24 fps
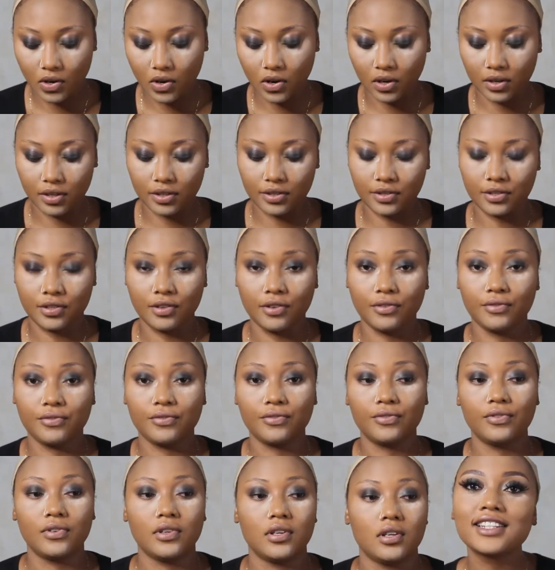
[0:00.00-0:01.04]
other stuff.
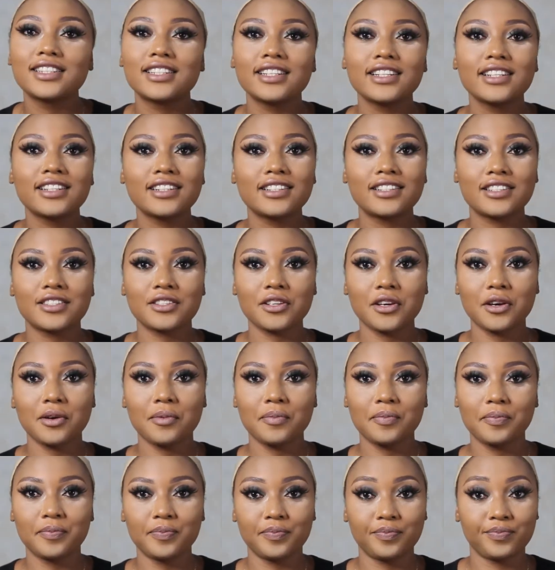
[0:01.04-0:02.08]
I did
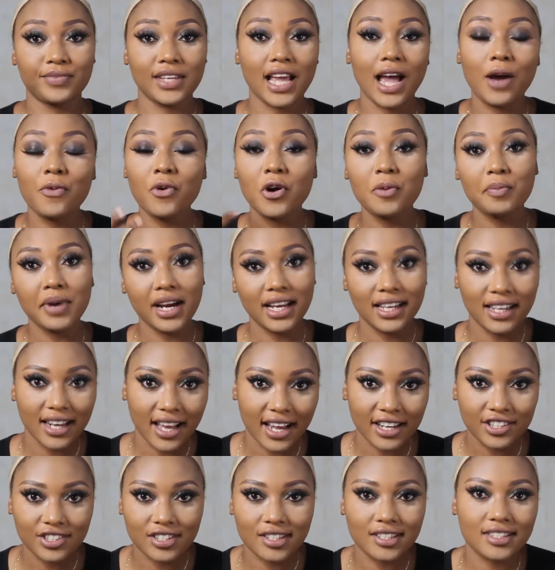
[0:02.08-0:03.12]
some, I wore my
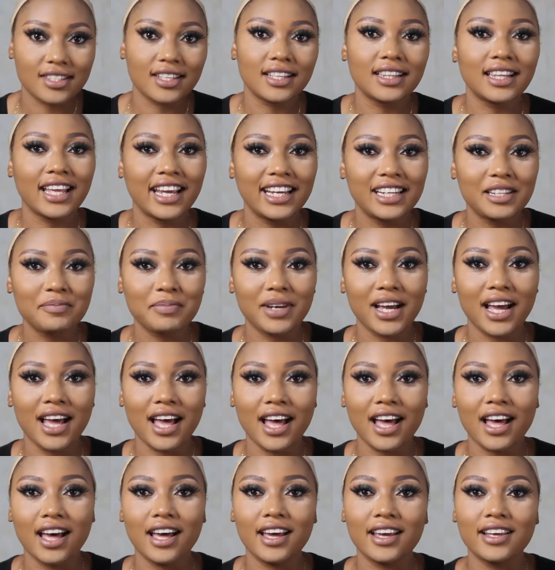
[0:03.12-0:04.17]
lashes and lined my
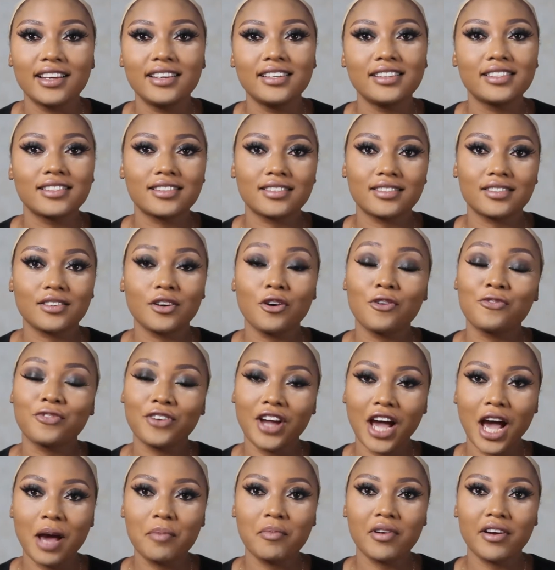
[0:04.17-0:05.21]
eyes off
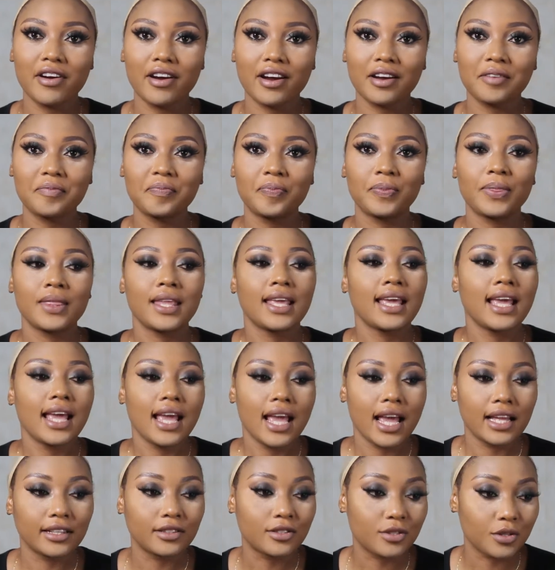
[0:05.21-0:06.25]
camera.
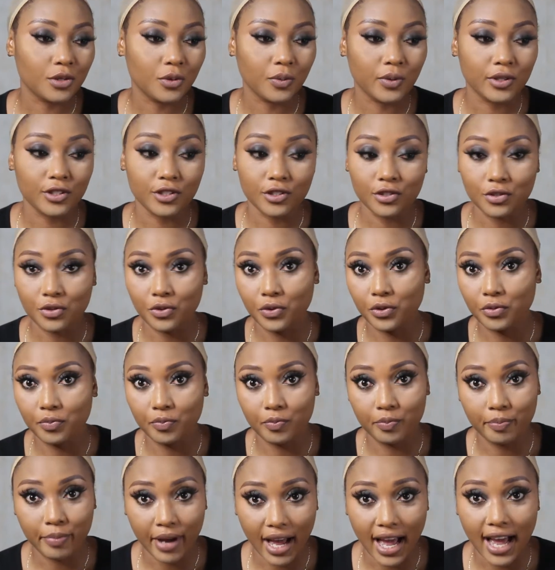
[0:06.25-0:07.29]
And so we're just going
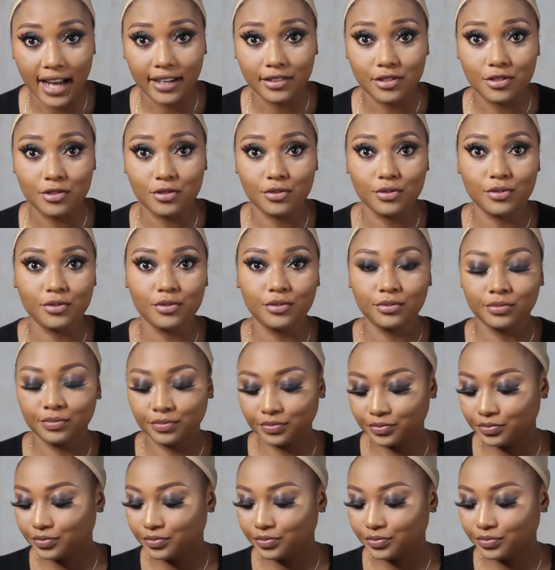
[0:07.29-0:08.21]
back to